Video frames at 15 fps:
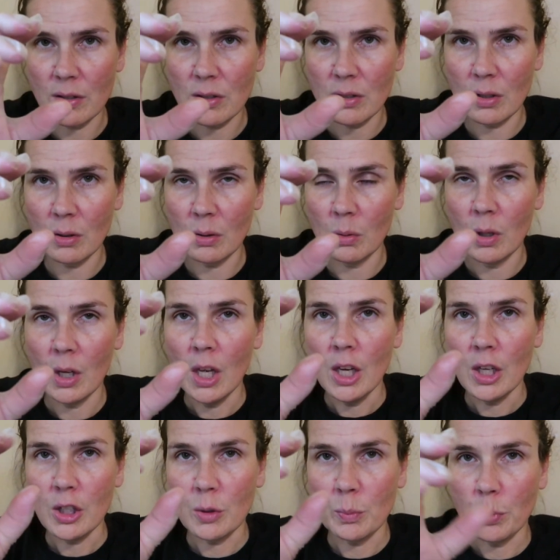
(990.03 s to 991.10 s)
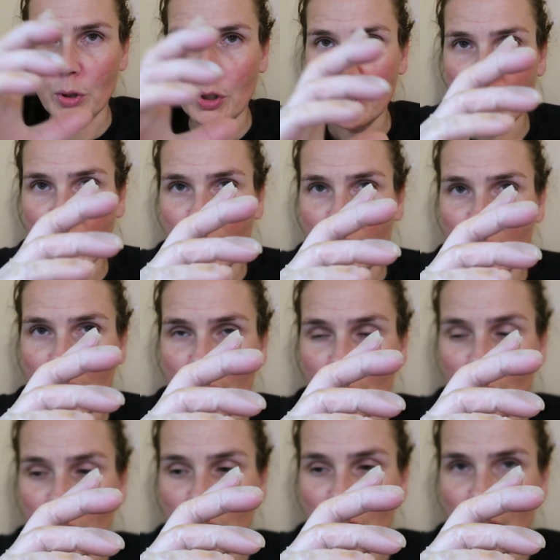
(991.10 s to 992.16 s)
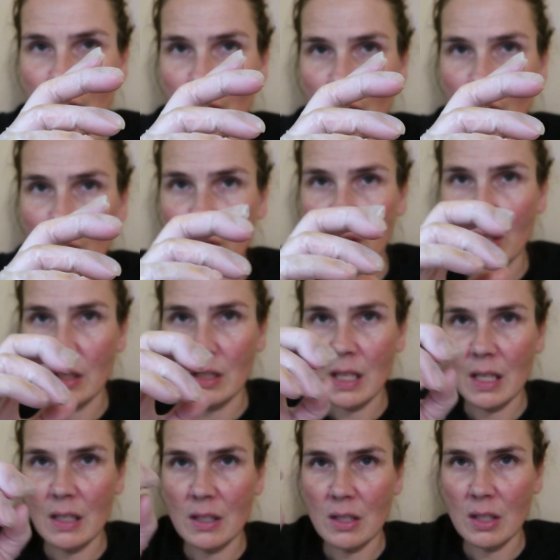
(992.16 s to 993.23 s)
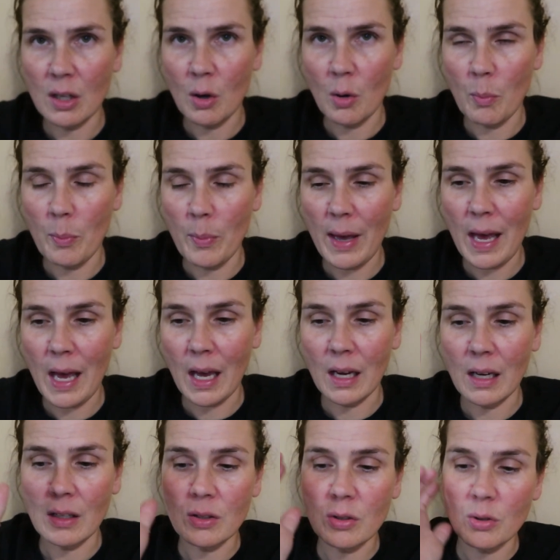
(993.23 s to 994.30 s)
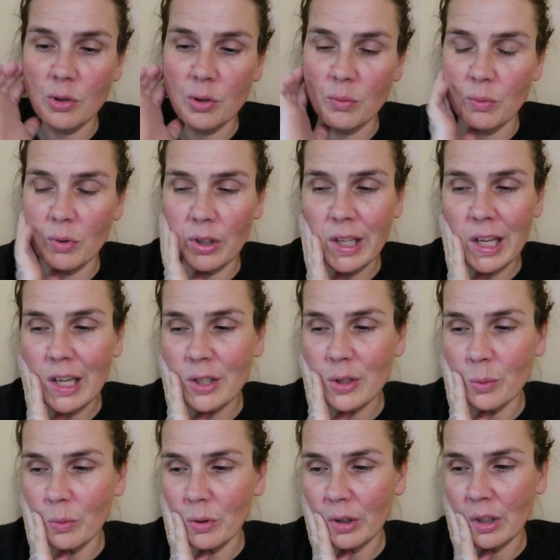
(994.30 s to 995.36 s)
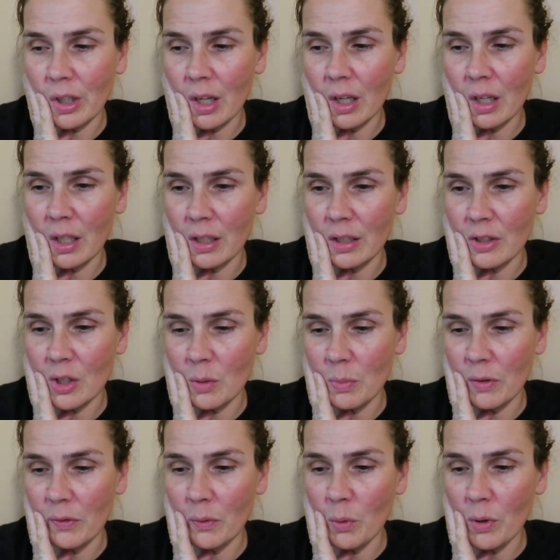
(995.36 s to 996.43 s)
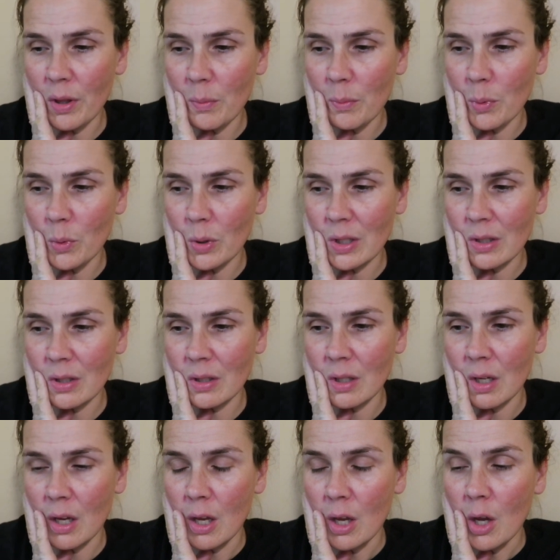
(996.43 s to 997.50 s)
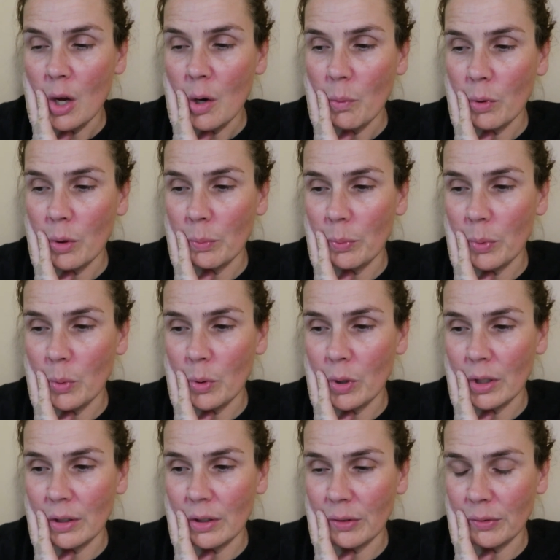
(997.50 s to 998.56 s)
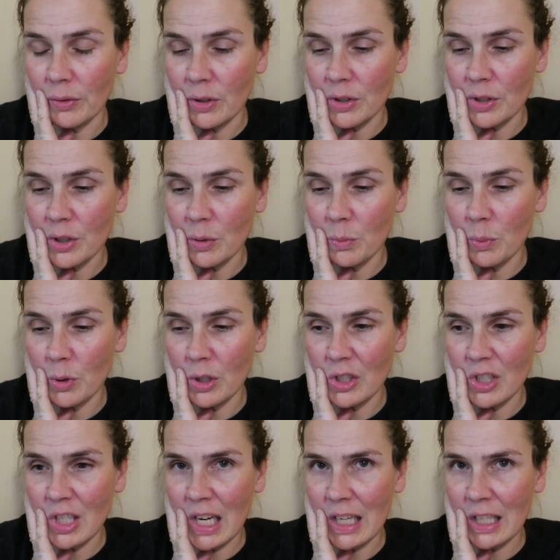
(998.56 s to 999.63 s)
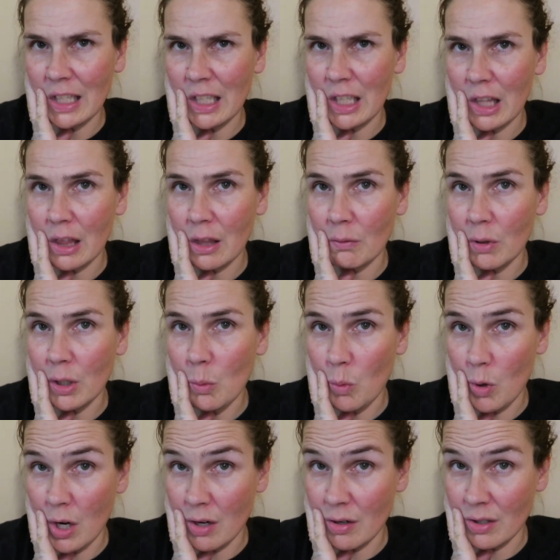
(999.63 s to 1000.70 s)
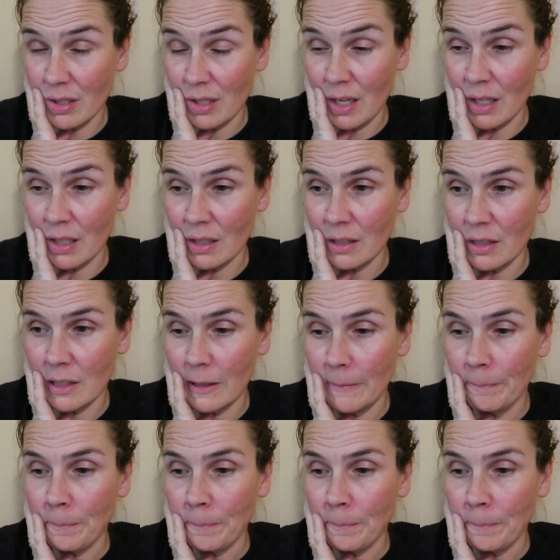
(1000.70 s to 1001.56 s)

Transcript: So you're pushing, and then when you let go, it tends to go back. So she really had to work hard. So before the boys were born, the first two boys, she had like 3 water sacks.